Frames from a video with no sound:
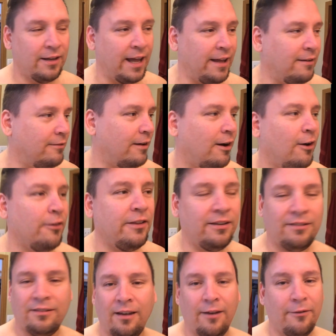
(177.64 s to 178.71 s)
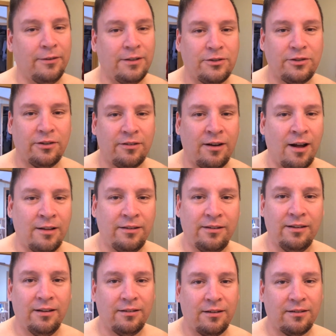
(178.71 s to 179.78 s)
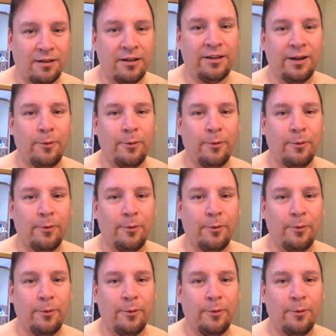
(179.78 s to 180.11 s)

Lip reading: and all this stuff. It's just nonsense. It's going to